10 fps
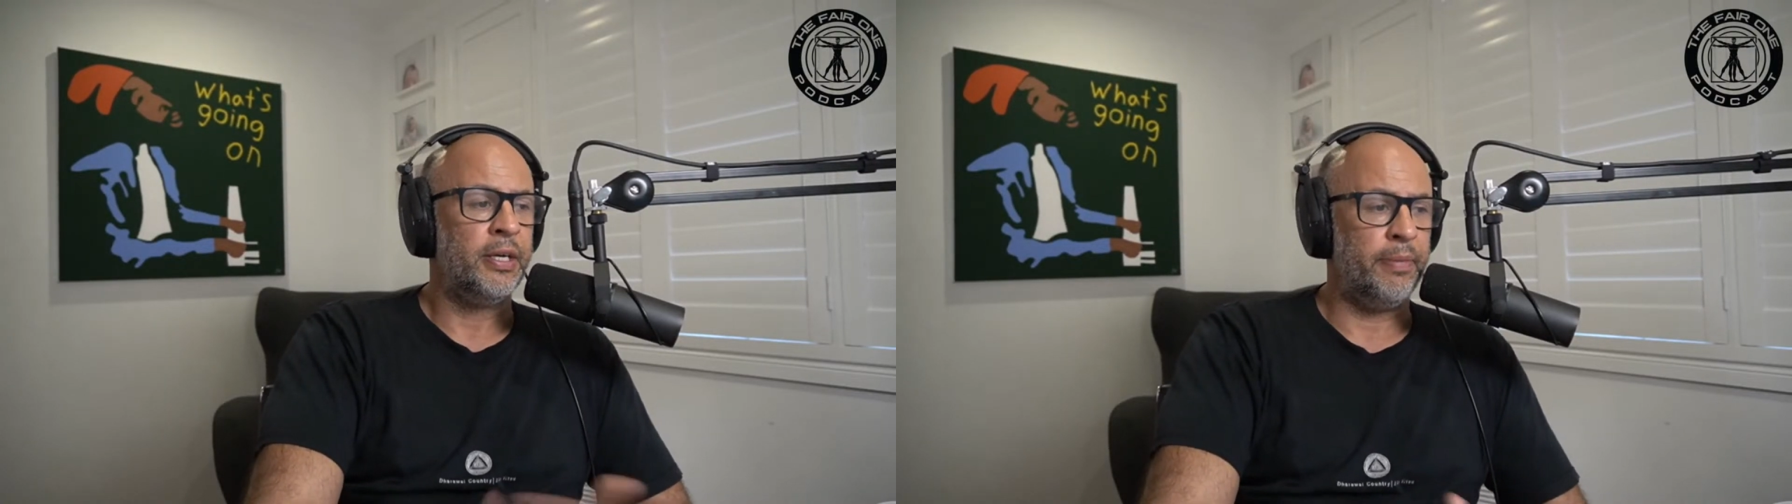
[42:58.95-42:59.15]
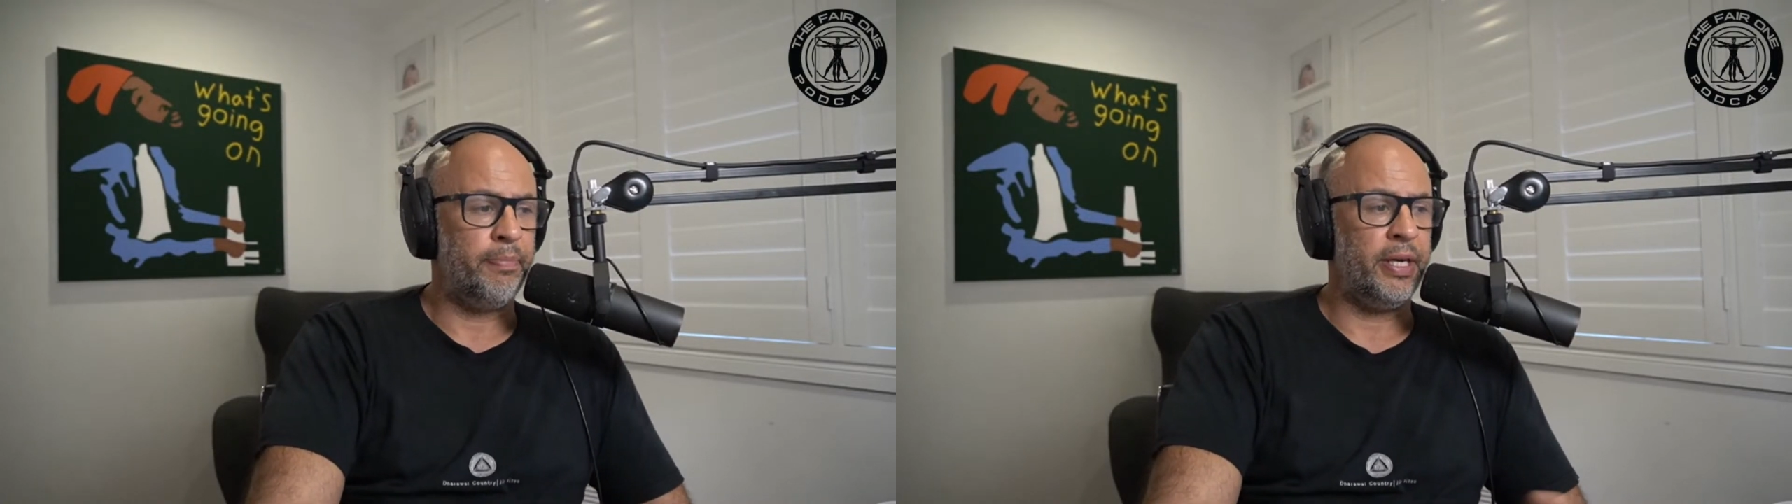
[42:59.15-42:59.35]

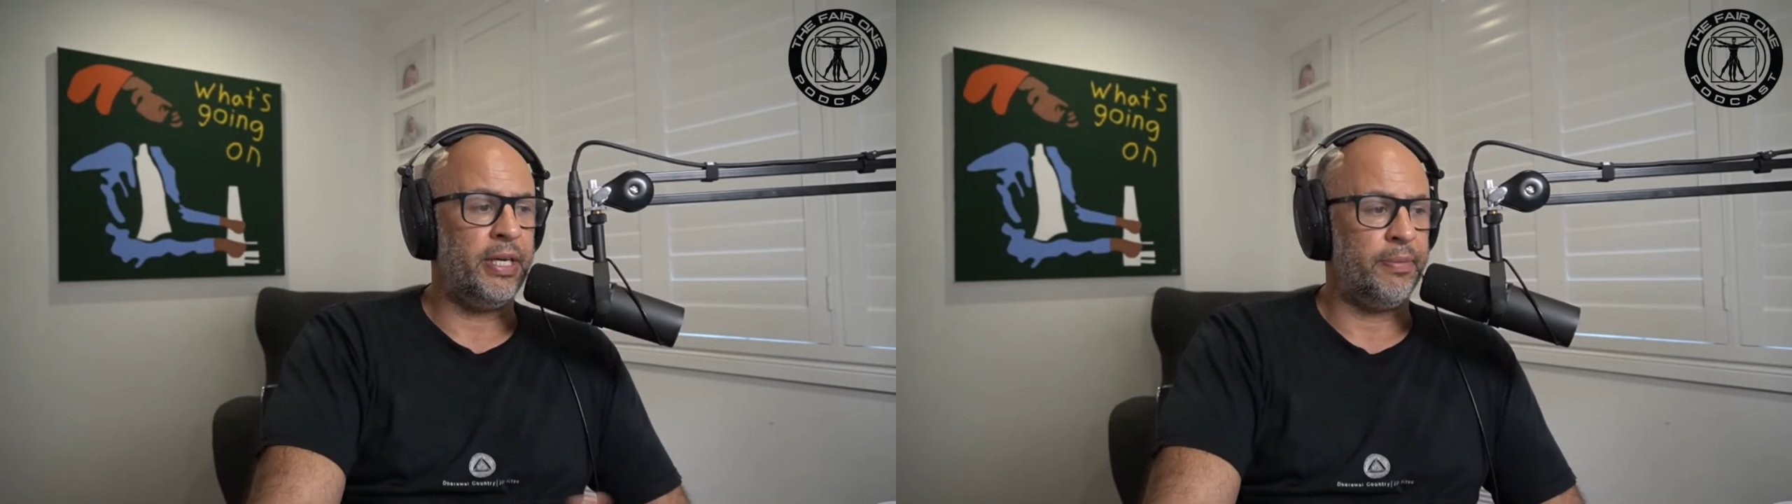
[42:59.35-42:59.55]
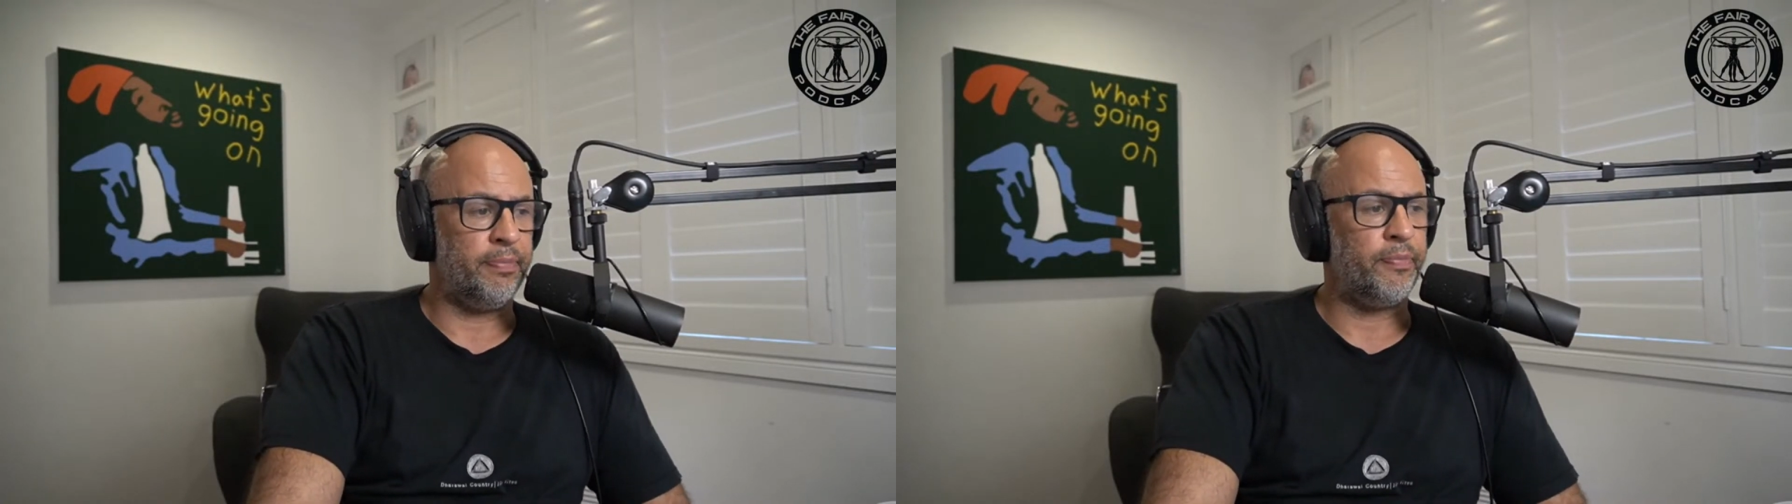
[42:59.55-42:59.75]
He beat
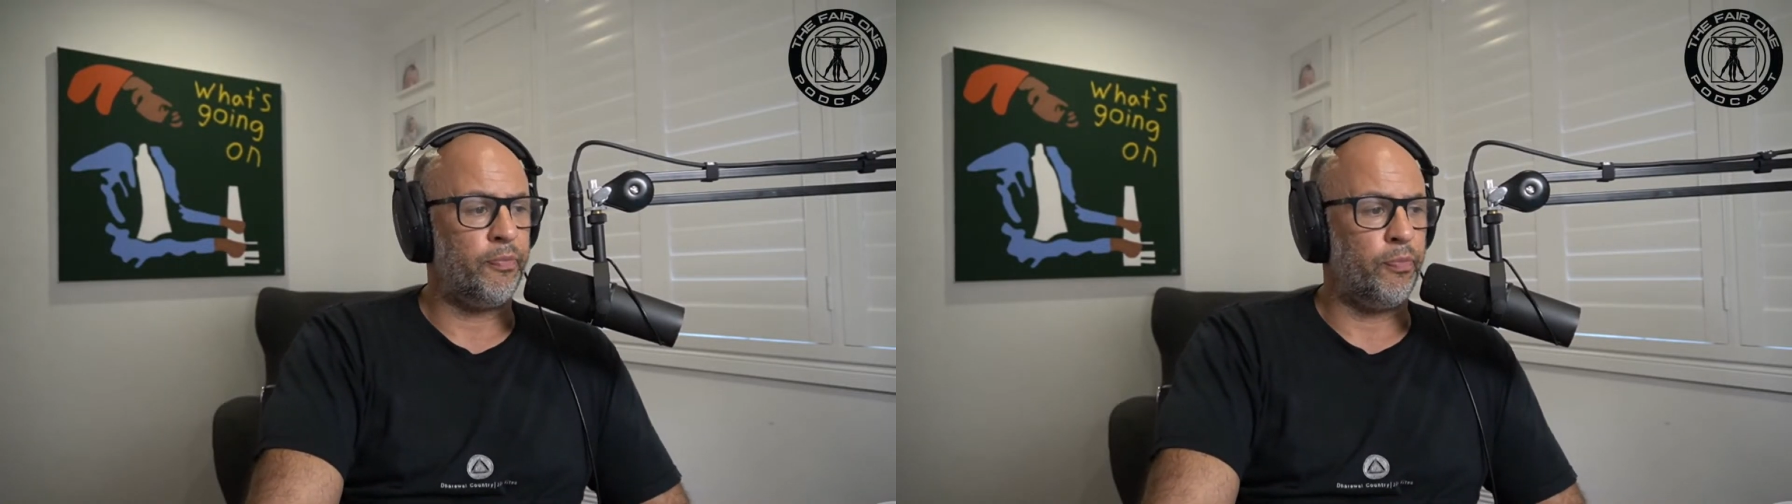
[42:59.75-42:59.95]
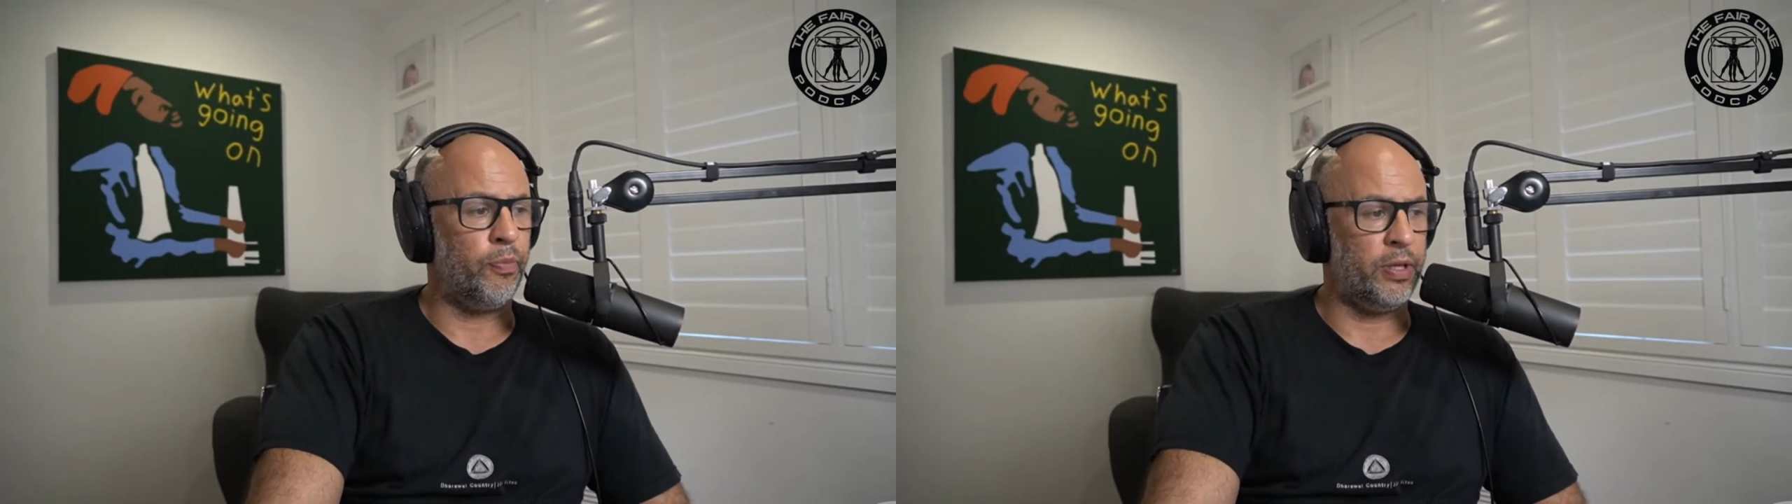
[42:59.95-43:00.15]
him
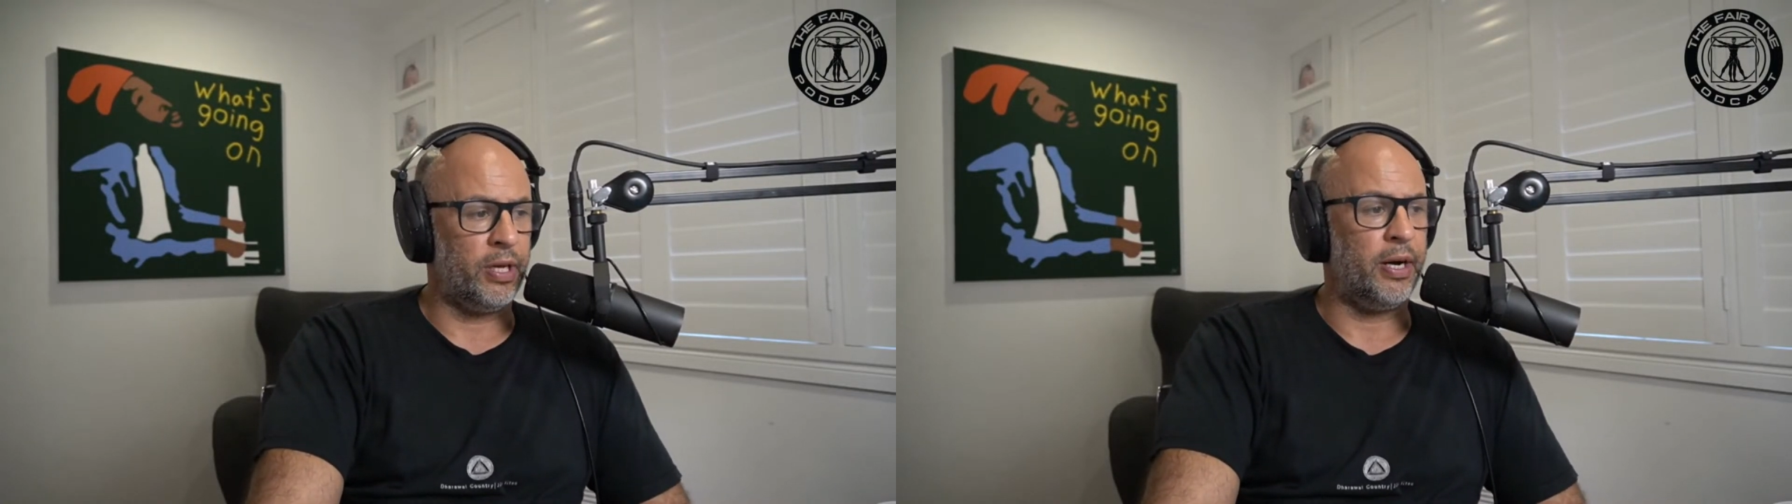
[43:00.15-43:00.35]
with